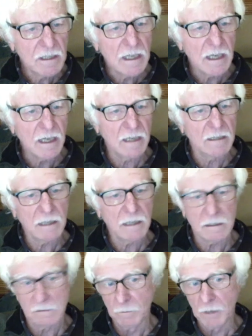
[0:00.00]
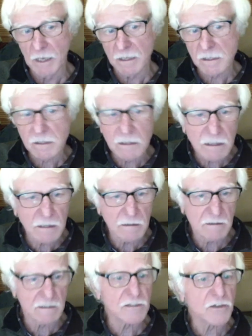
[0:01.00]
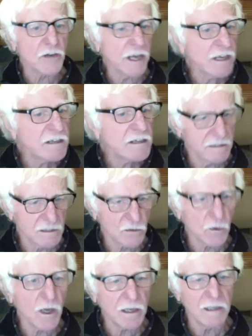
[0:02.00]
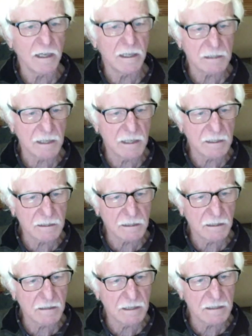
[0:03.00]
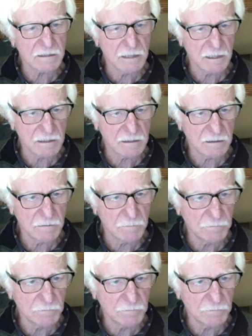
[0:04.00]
and Palestinian strength as well as a